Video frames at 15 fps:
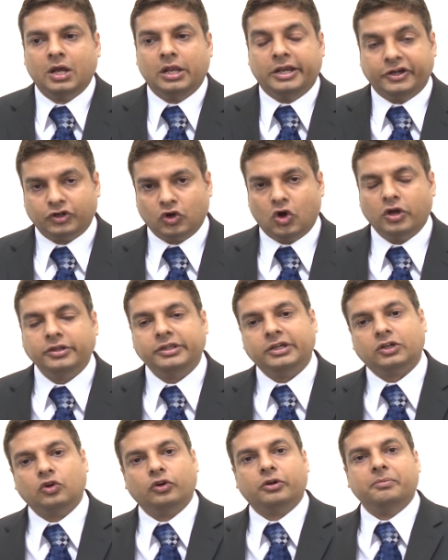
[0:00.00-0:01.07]
Later on, the
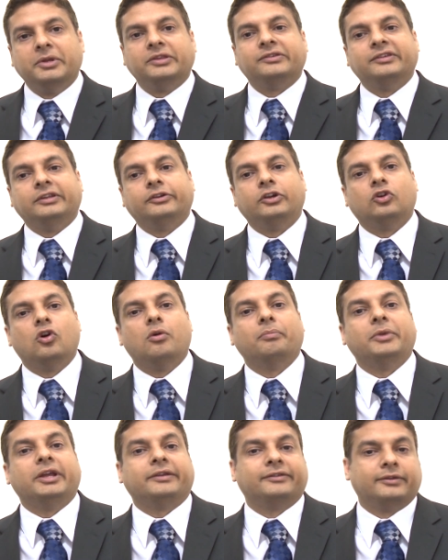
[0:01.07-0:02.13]
curcumin C3
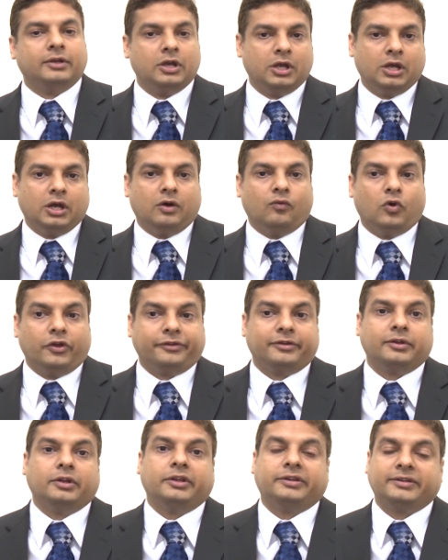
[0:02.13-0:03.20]
complex
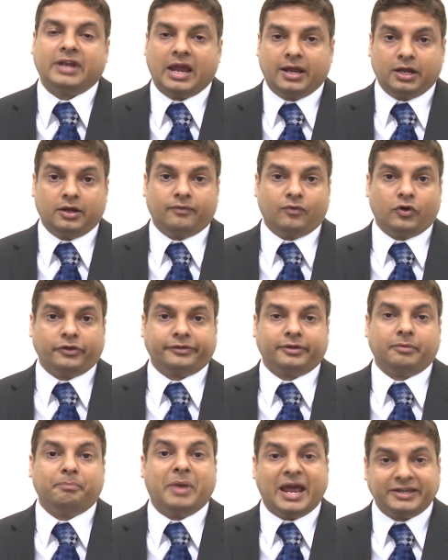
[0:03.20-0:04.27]
was, uh,
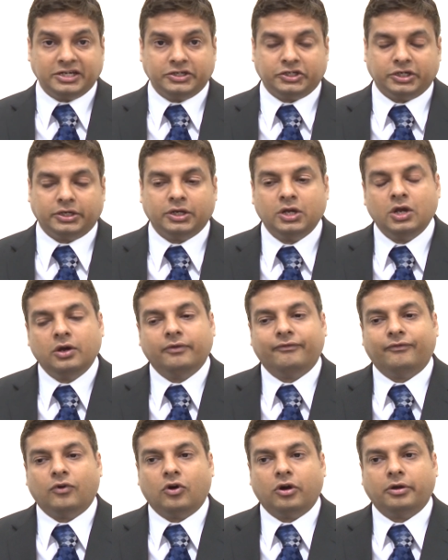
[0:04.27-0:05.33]
was patented
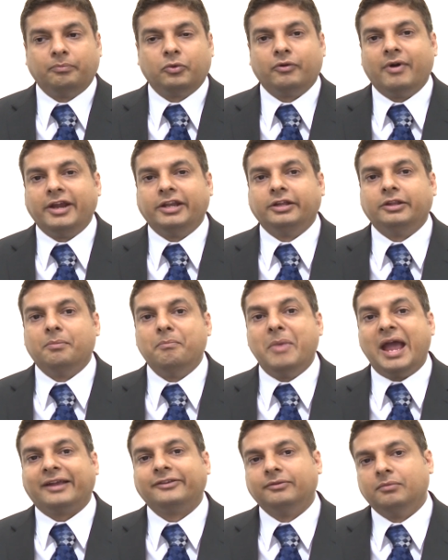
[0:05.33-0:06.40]
for providing the
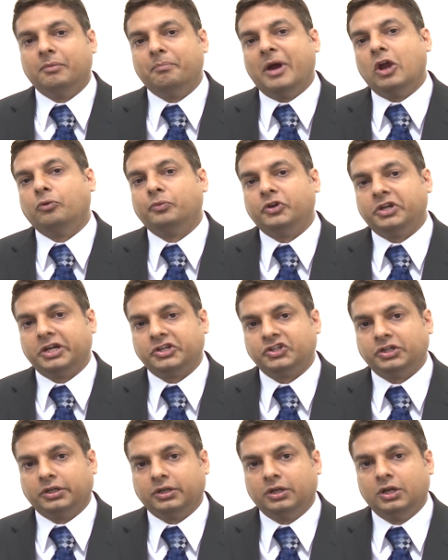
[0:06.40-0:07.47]
maximum
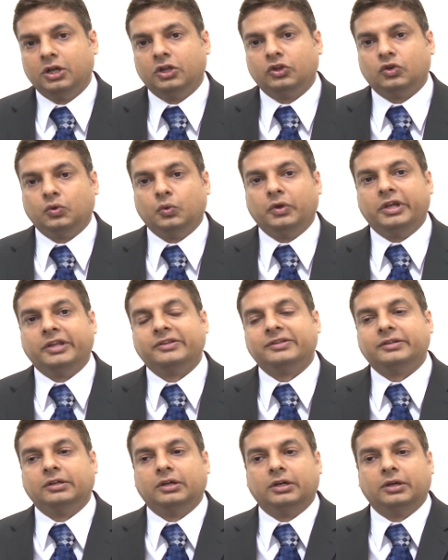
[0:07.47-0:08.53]
bioprotection through
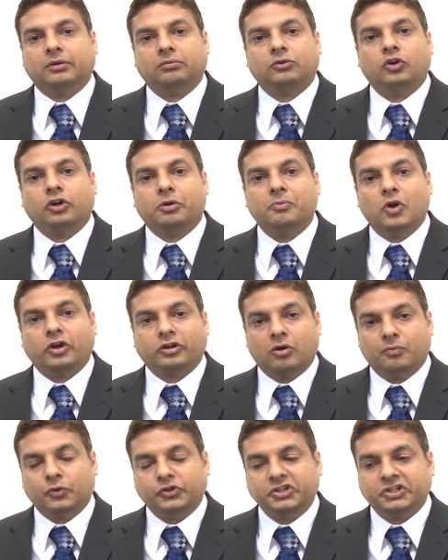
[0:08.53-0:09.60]
its uh, curcuminoid
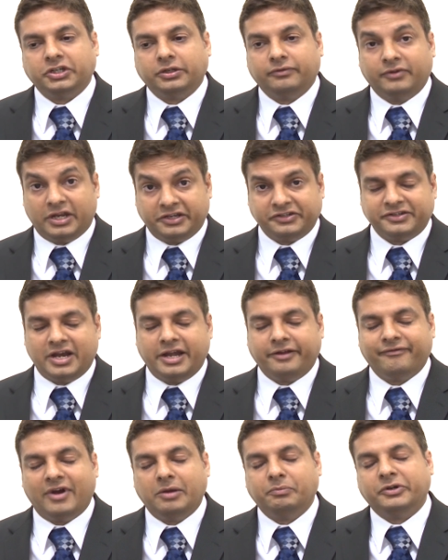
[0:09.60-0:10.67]
composition, that is
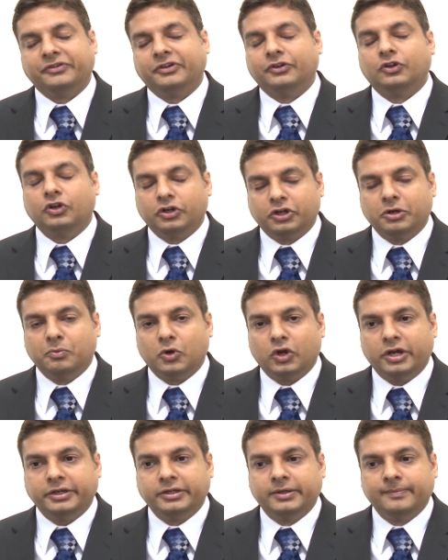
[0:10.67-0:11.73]
95%
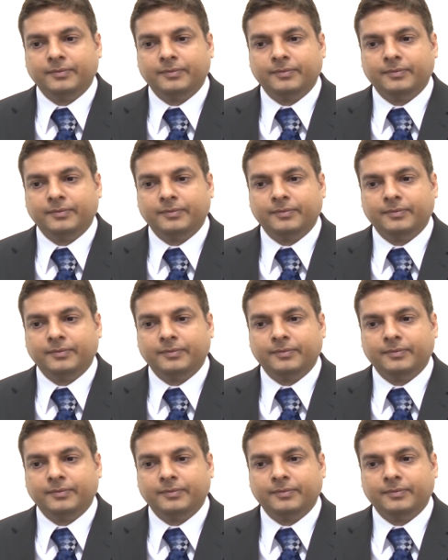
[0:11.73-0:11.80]
curcuminoid.